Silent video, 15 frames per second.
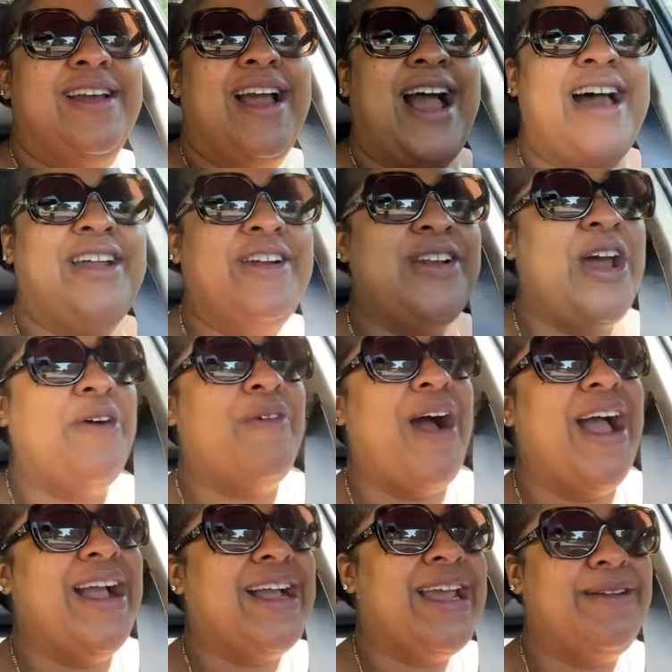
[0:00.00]
I don't know
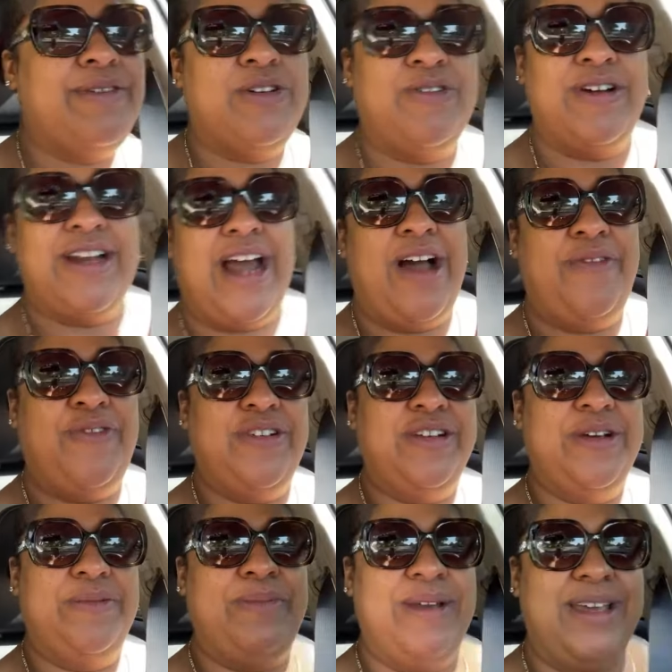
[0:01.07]
why I keep going off a
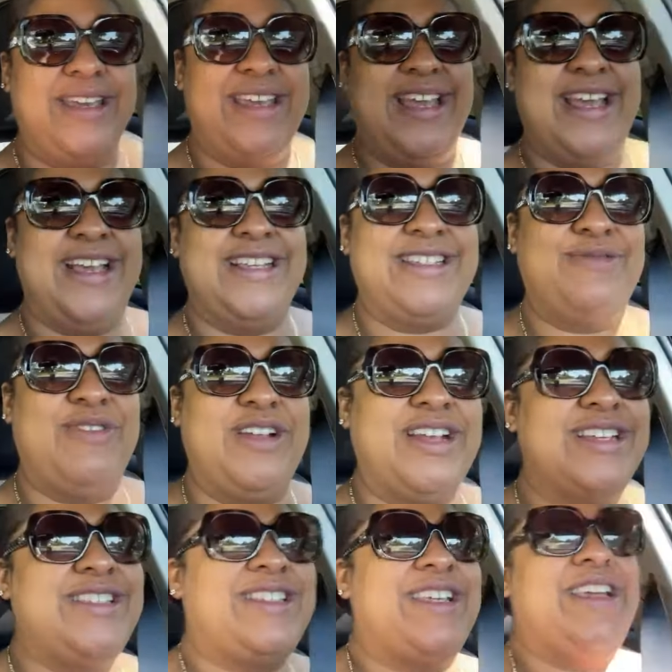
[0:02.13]
little bit. Yes, we
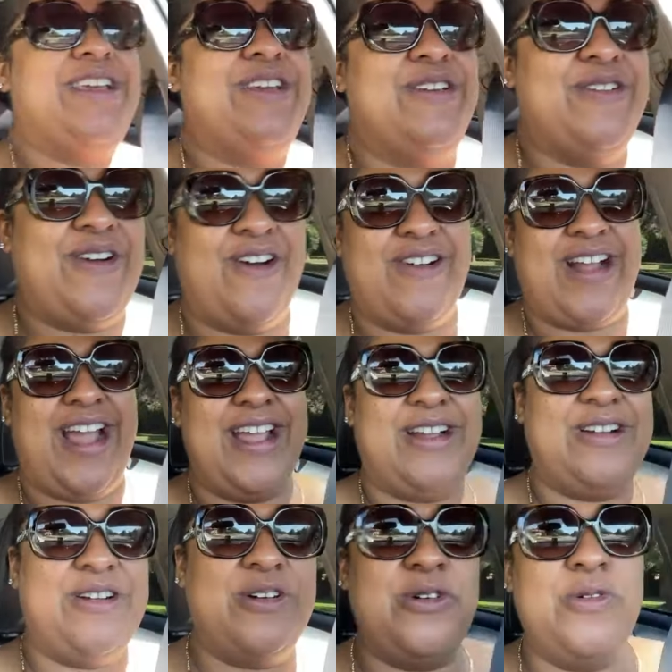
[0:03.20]
can see you. Okay,
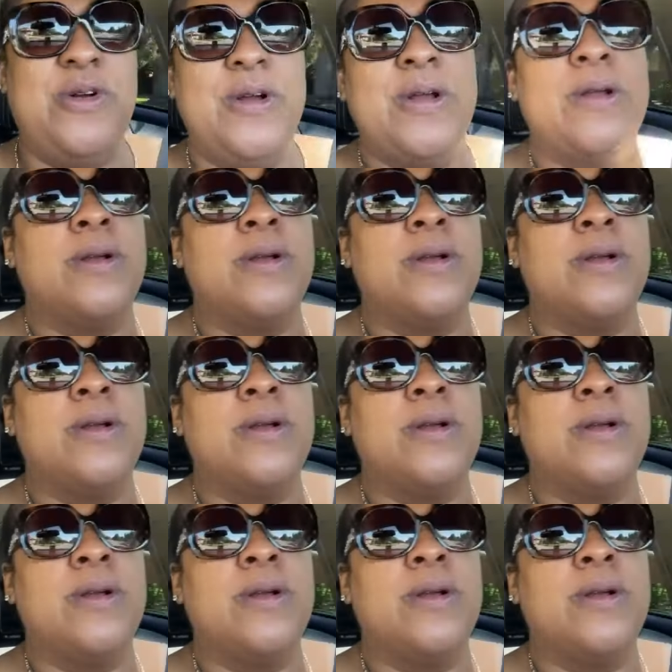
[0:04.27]
cool.